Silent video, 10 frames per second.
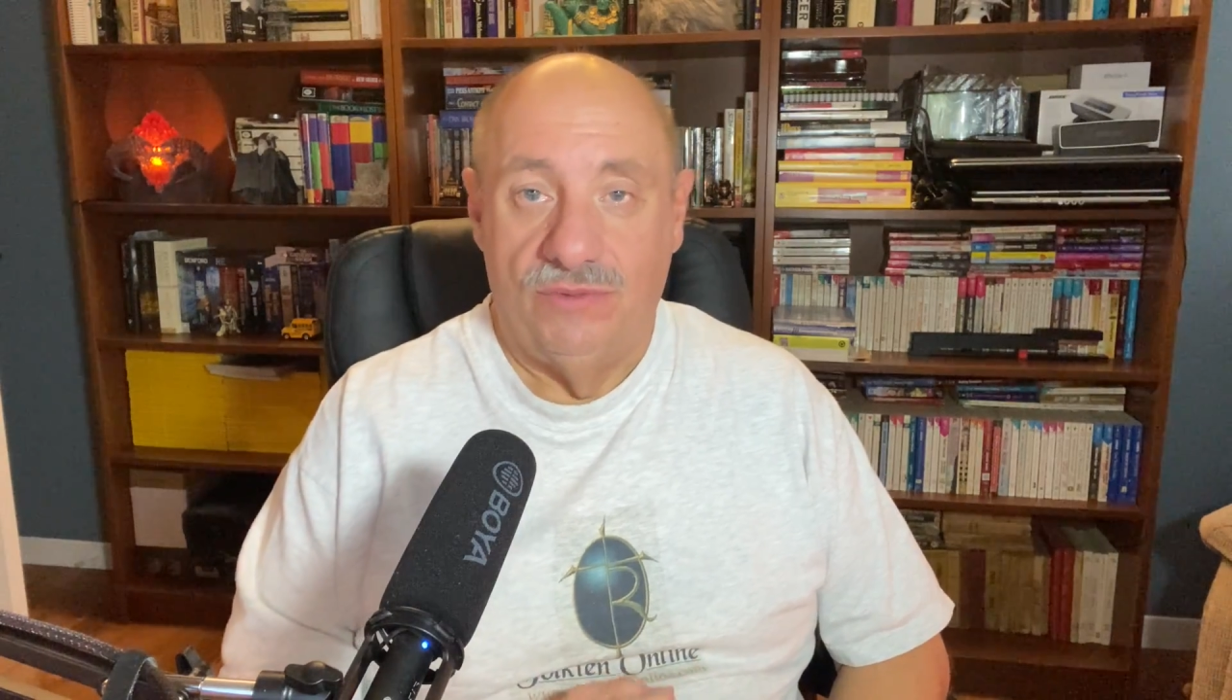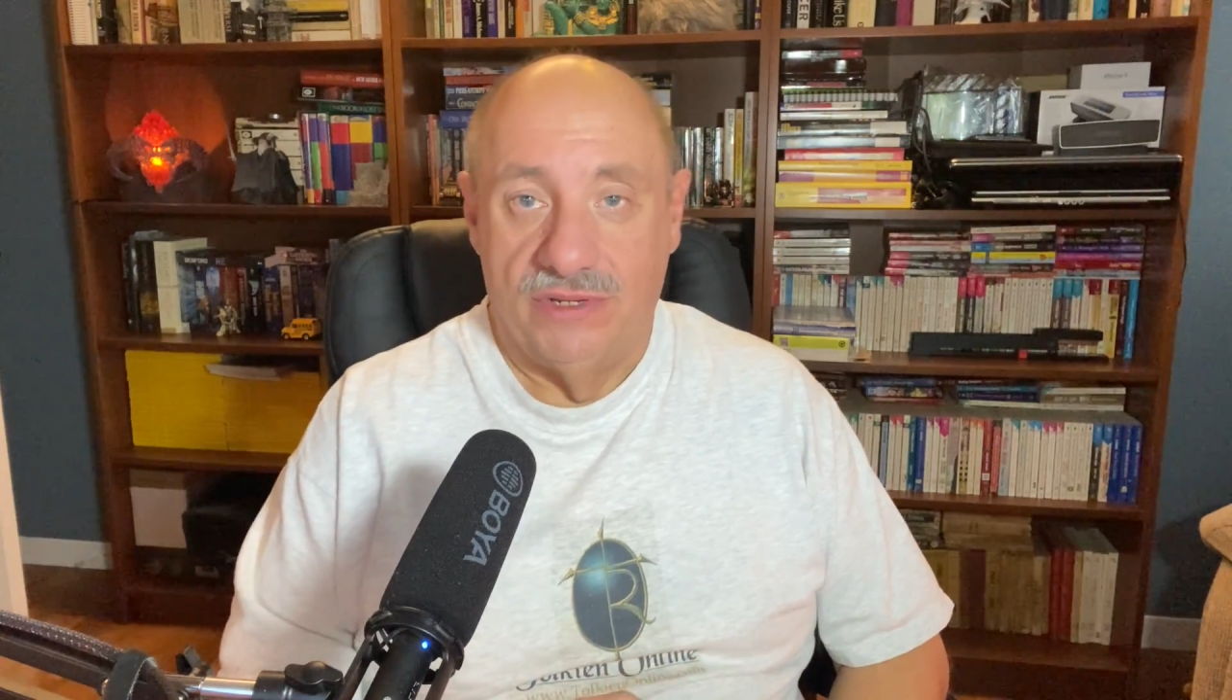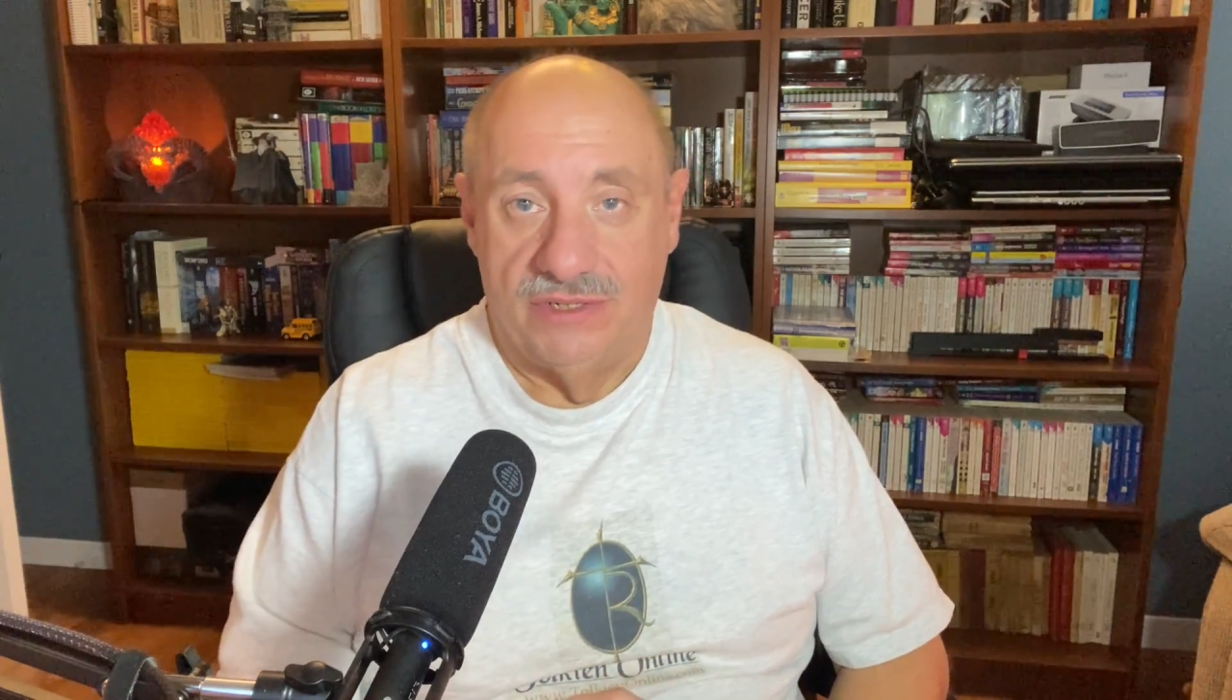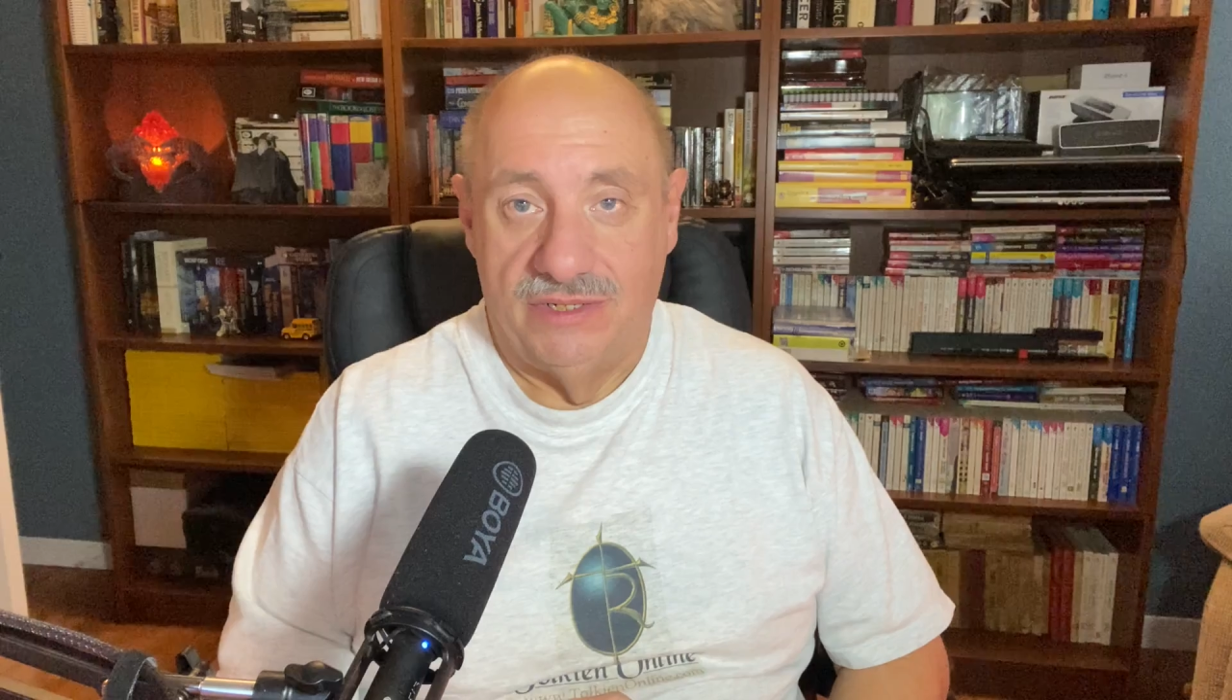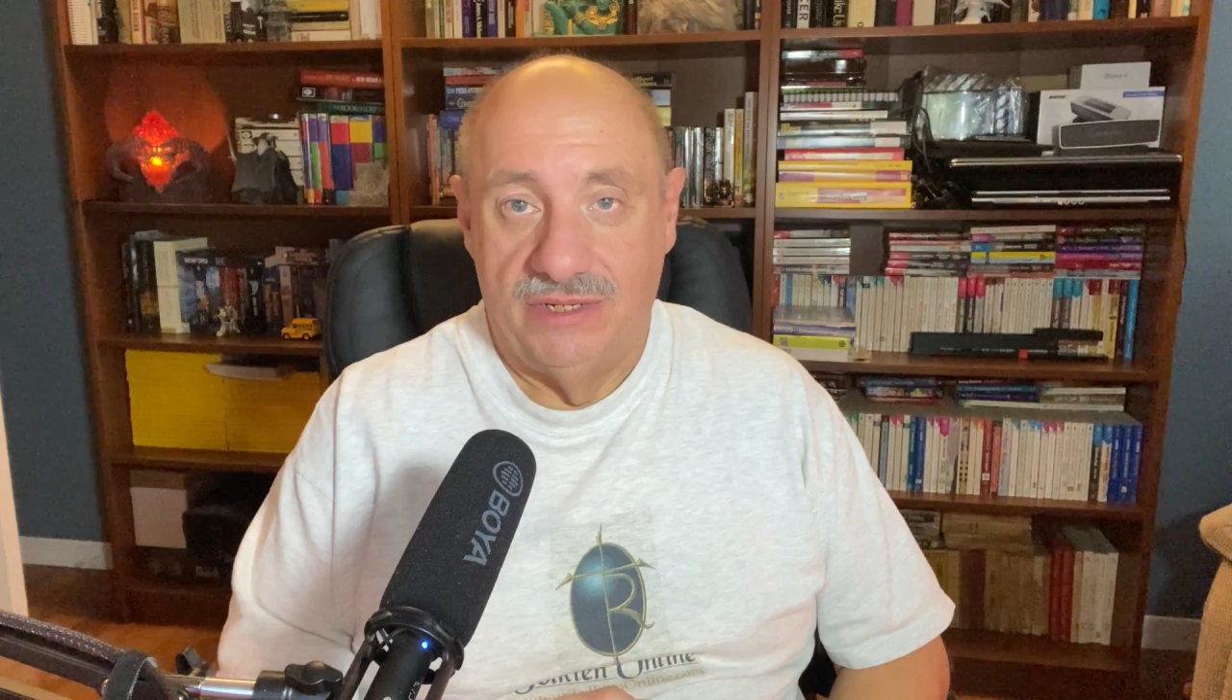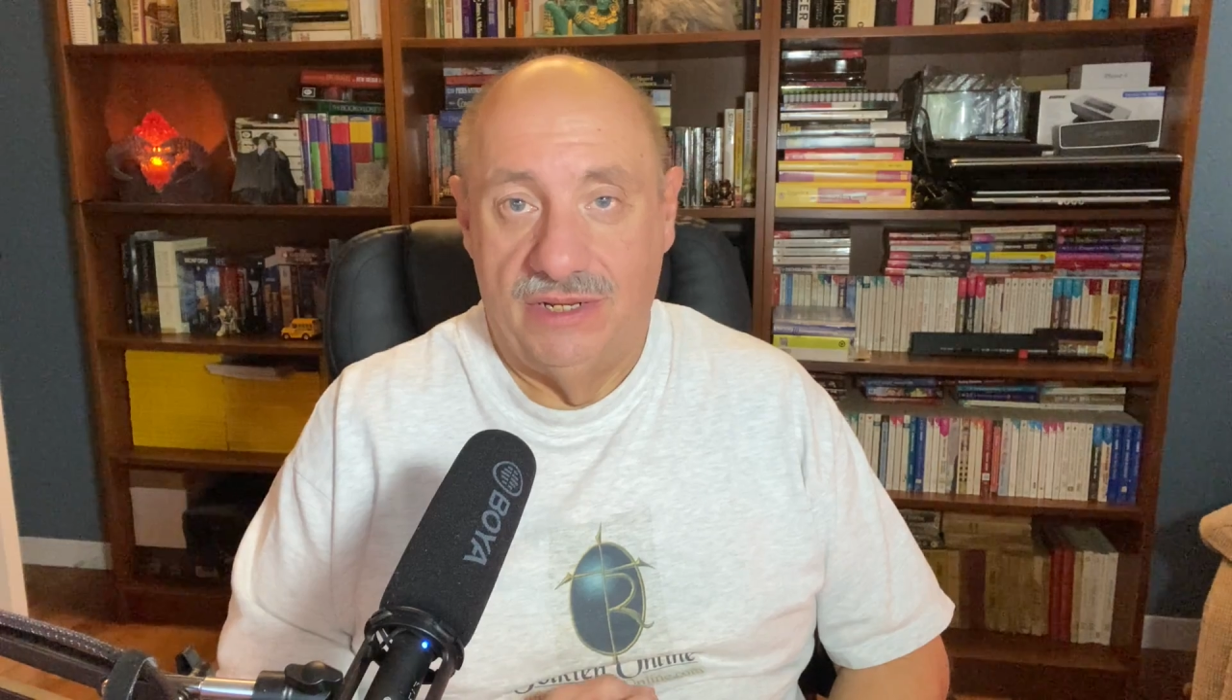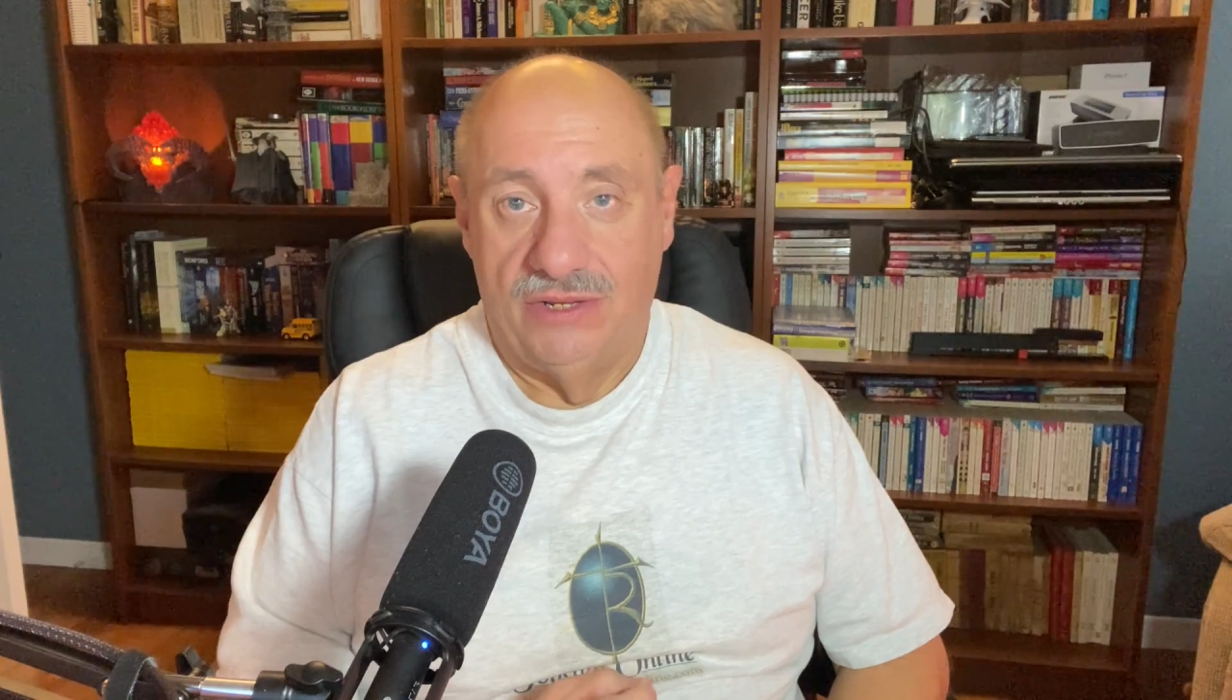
was